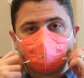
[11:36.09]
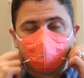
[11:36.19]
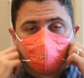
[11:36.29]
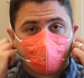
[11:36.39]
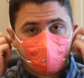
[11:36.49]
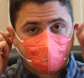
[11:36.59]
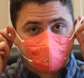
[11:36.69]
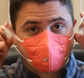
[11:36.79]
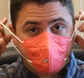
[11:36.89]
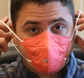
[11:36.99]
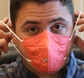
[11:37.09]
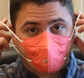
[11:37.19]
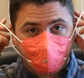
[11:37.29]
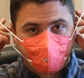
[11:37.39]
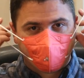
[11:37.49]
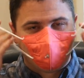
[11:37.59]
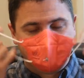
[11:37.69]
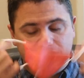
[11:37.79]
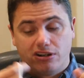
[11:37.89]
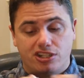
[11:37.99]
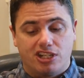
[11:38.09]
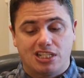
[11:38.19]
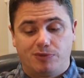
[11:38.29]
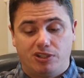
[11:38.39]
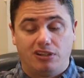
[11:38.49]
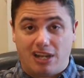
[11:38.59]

Now you can do things like tighten the ear loops. These aren't adjustable.